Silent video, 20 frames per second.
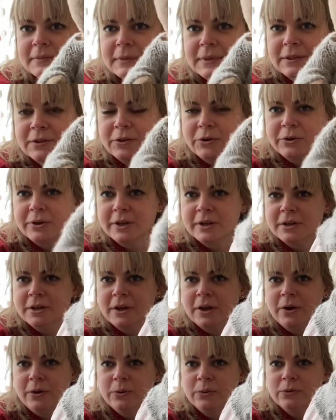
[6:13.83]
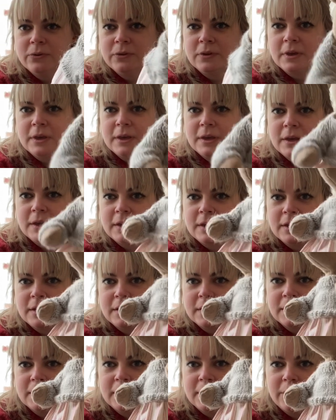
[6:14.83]
Looking cozy,
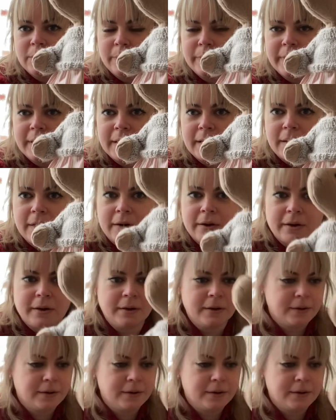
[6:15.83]
little bear.